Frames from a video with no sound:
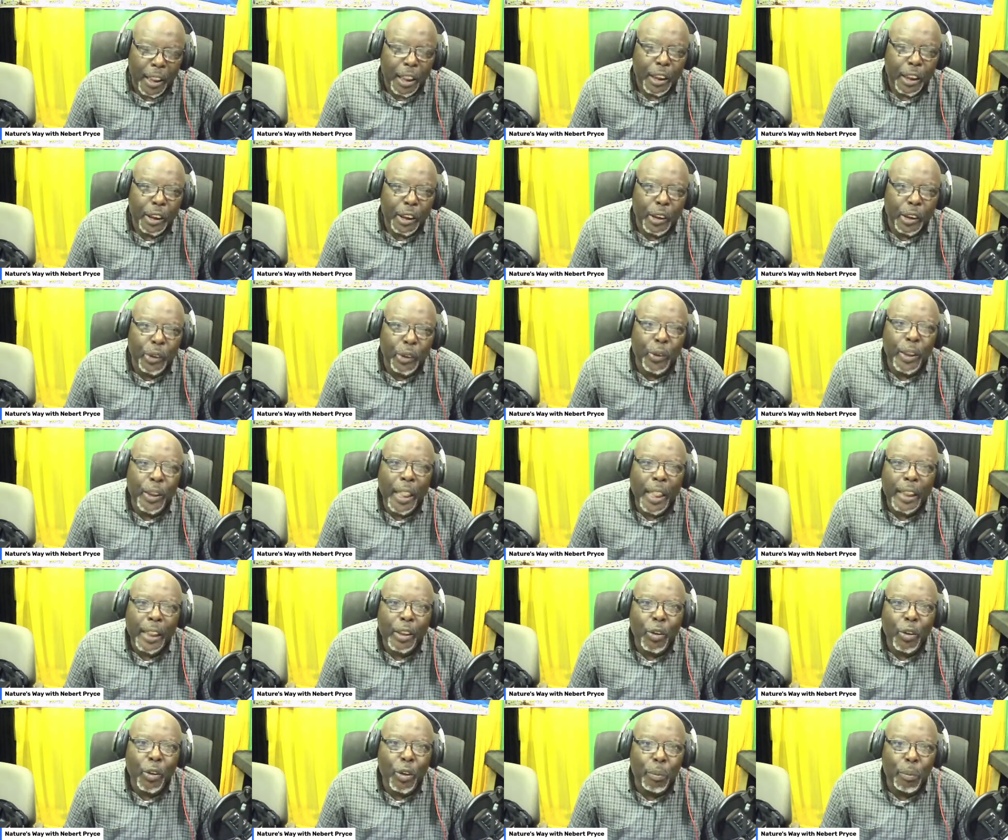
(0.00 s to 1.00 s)
so that
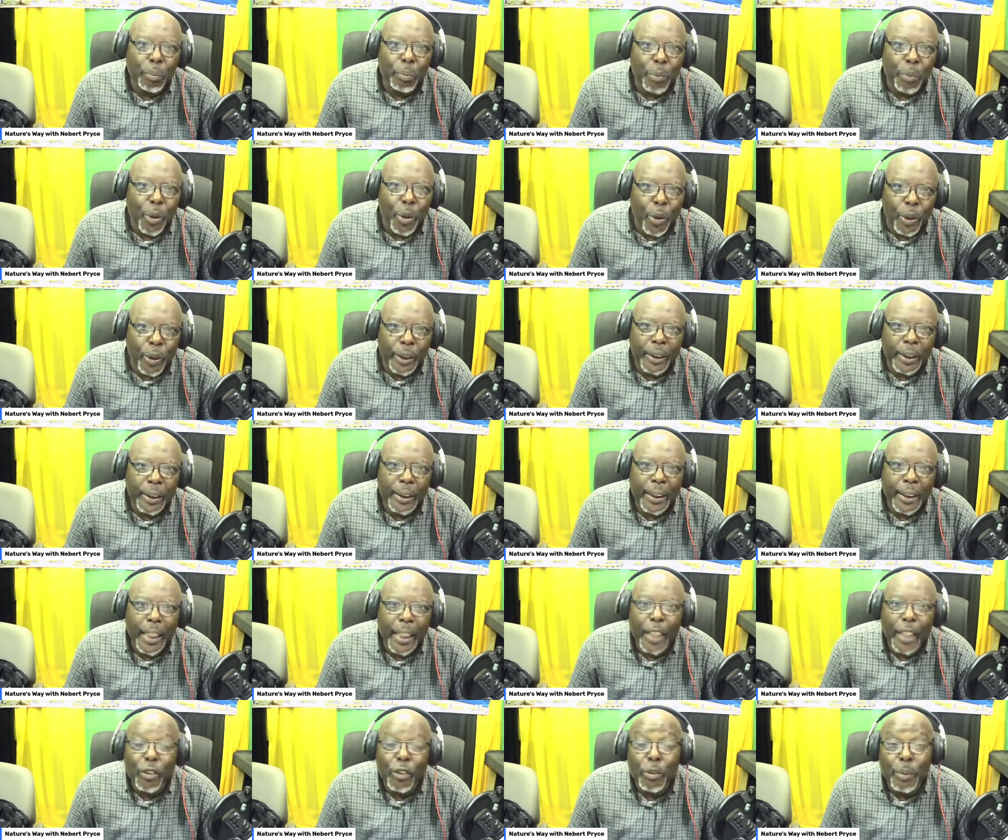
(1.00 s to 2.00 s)
our bones
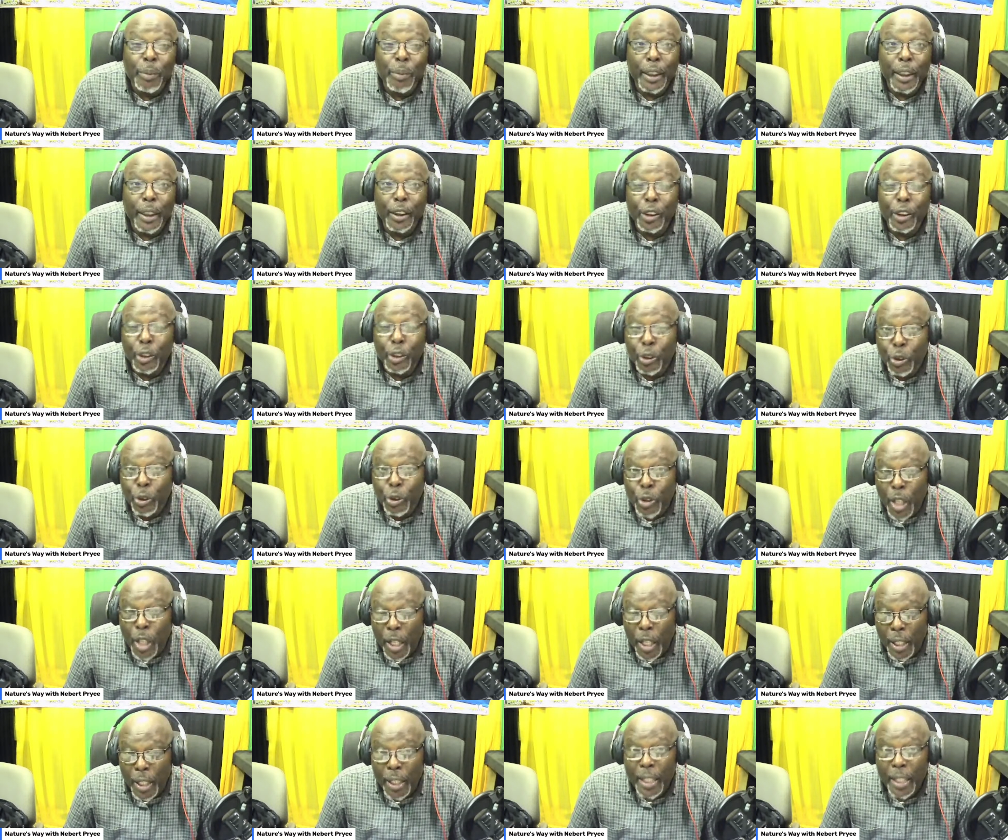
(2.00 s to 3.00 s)
can remain
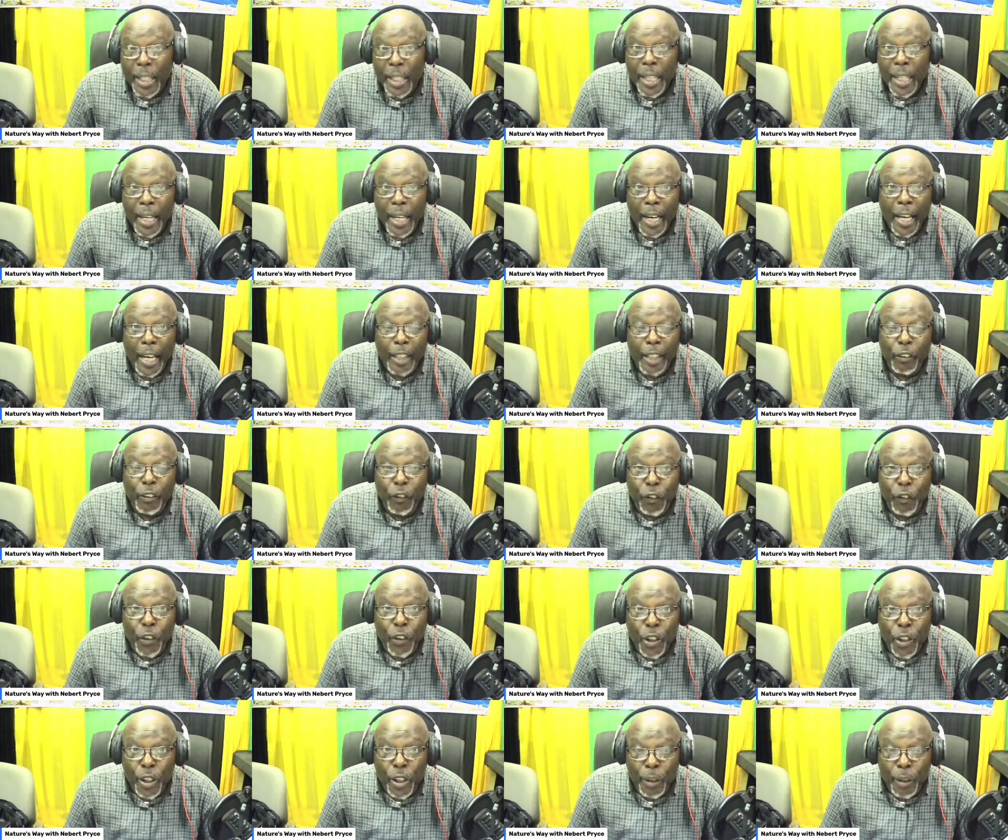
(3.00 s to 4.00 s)
strong and
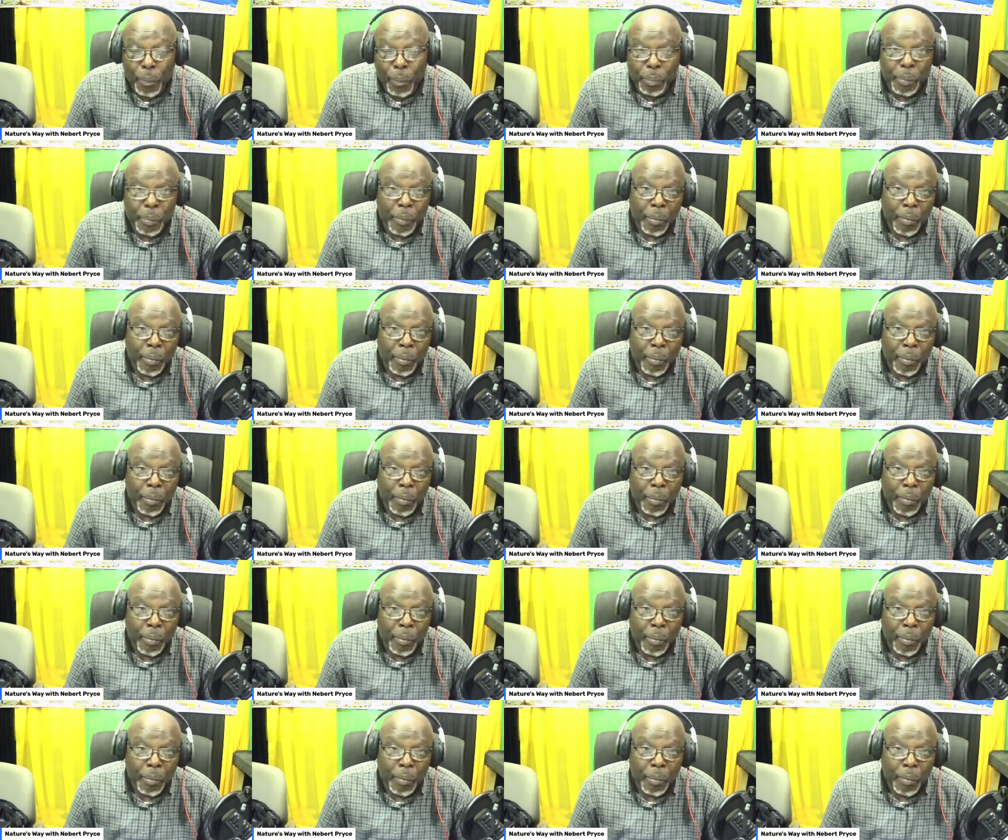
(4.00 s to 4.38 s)
firm.